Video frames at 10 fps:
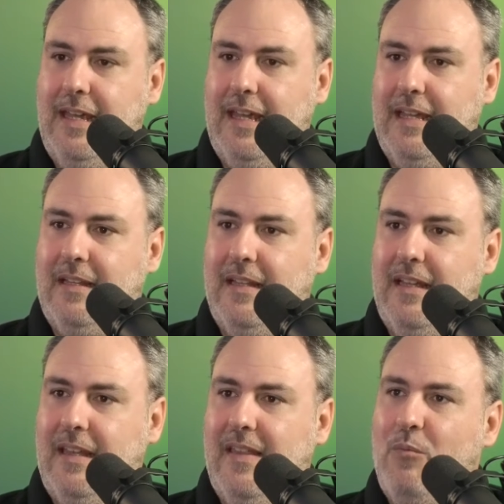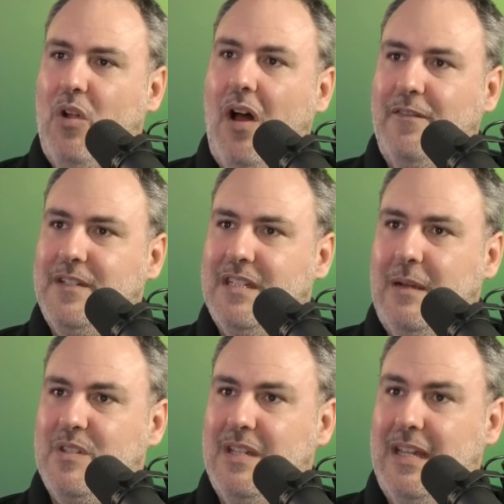And that will
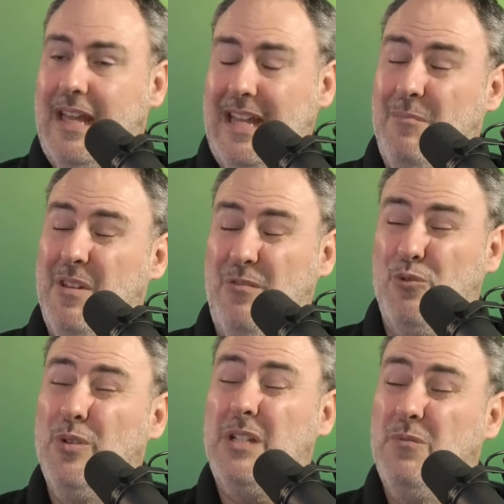oftentimes, it can be really,